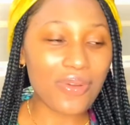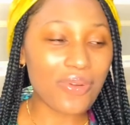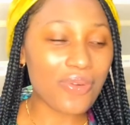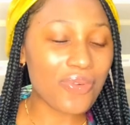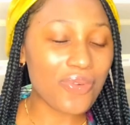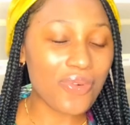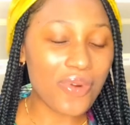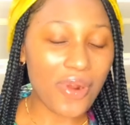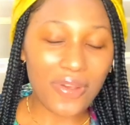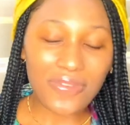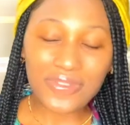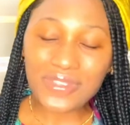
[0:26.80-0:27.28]

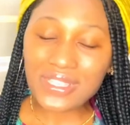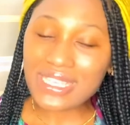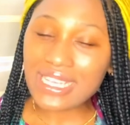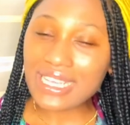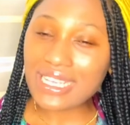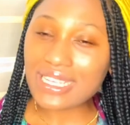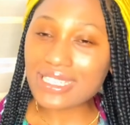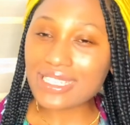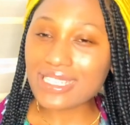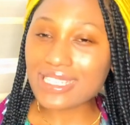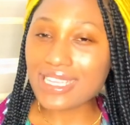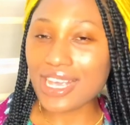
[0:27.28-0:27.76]
rough
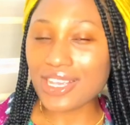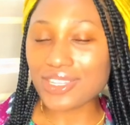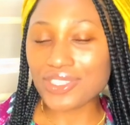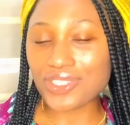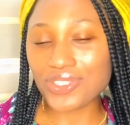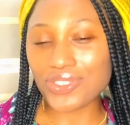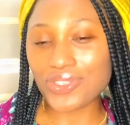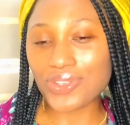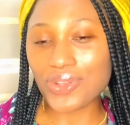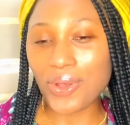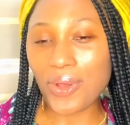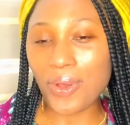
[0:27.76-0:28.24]
skin
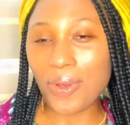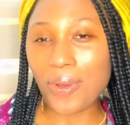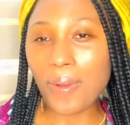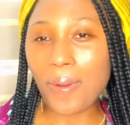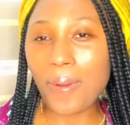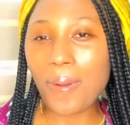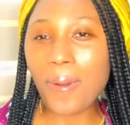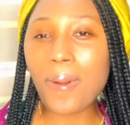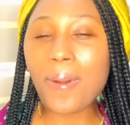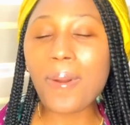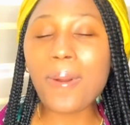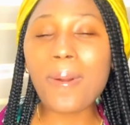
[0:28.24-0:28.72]
texture,
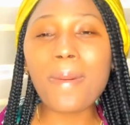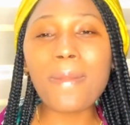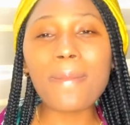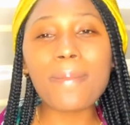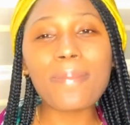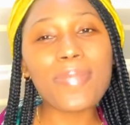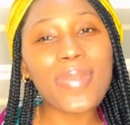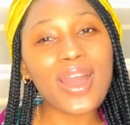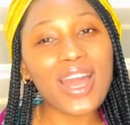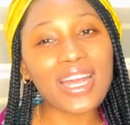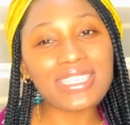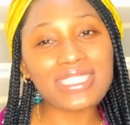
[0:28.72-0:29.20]

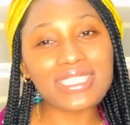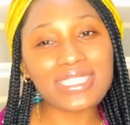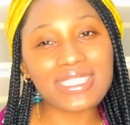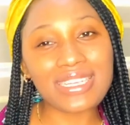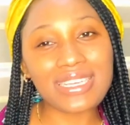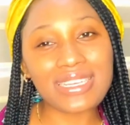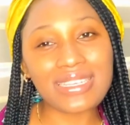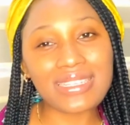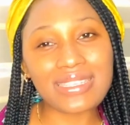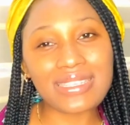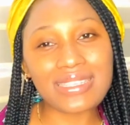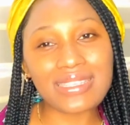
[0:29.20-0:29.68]

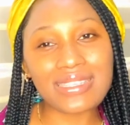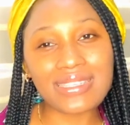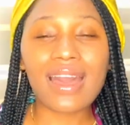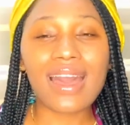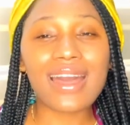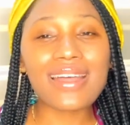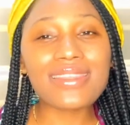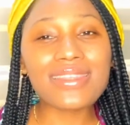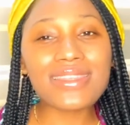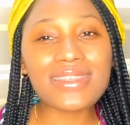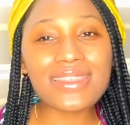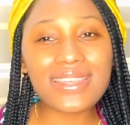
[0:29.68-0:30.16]
patches,
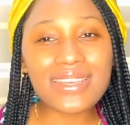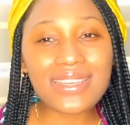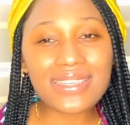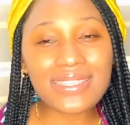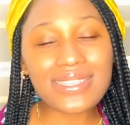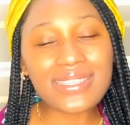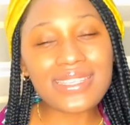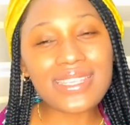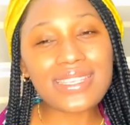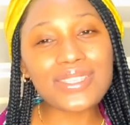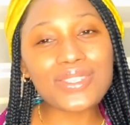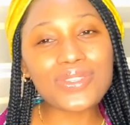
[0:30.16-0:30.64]
and
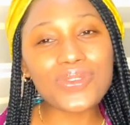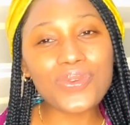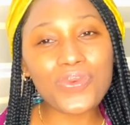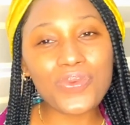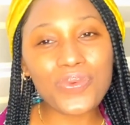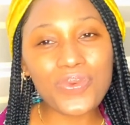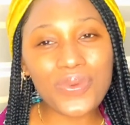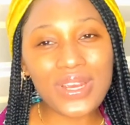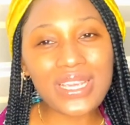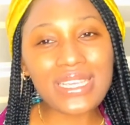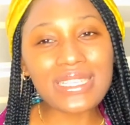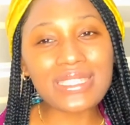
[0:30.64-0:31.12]
this is the
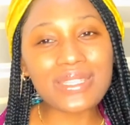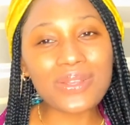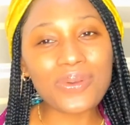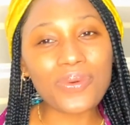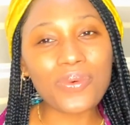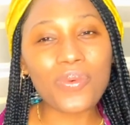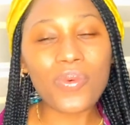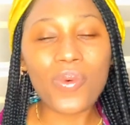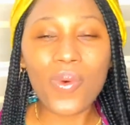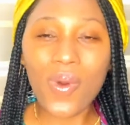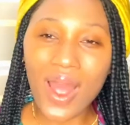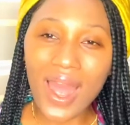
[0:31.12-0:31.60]

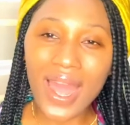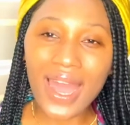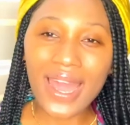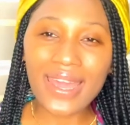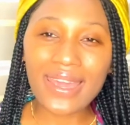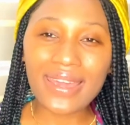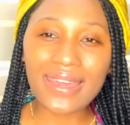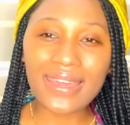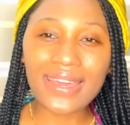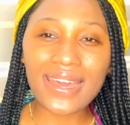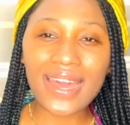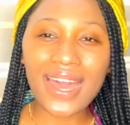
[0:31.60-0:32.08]
reason why
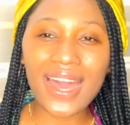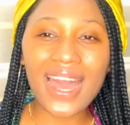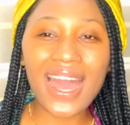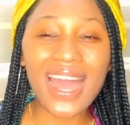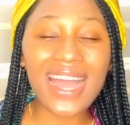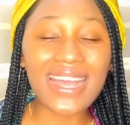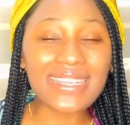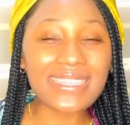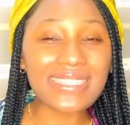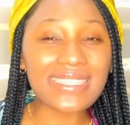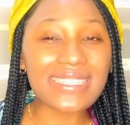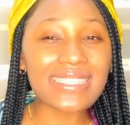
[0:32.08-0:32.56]

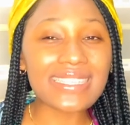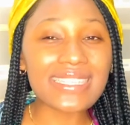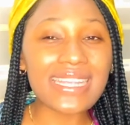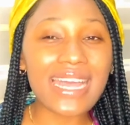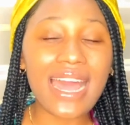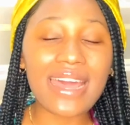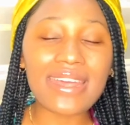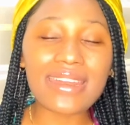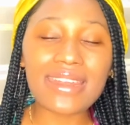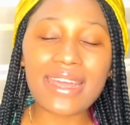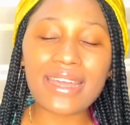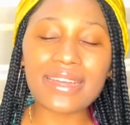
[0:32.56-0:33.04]
I
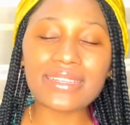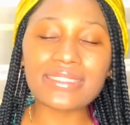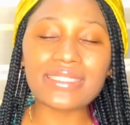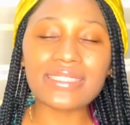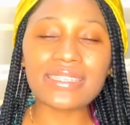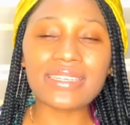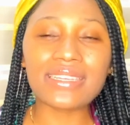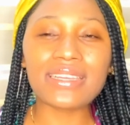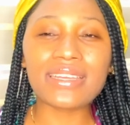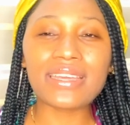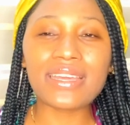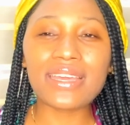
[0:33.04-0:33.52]
started
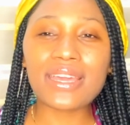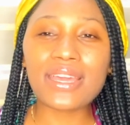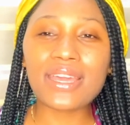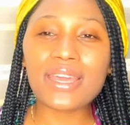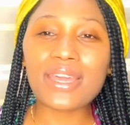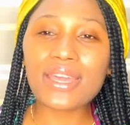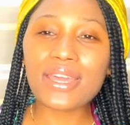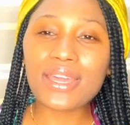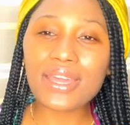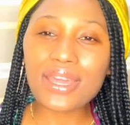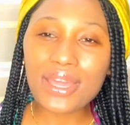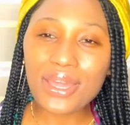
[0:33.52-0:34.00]

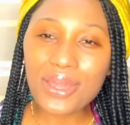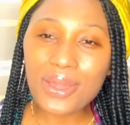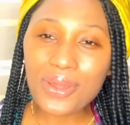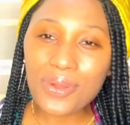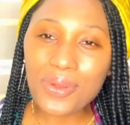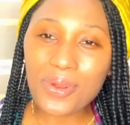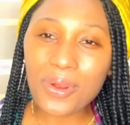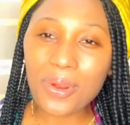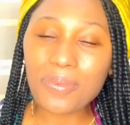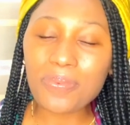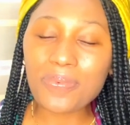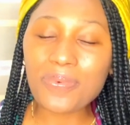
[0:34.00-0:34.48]

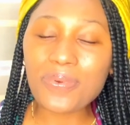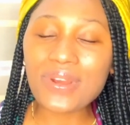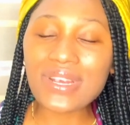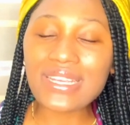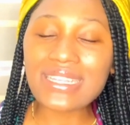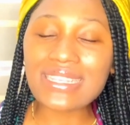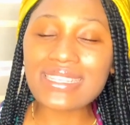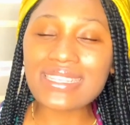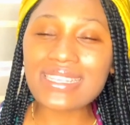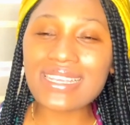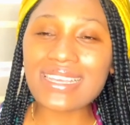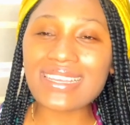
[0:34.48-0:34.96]

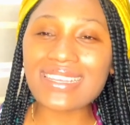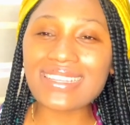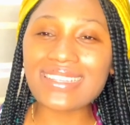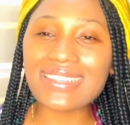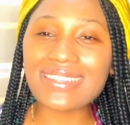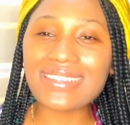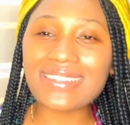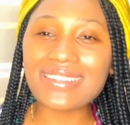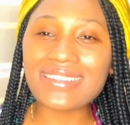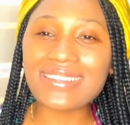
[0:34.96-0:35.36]
incorporating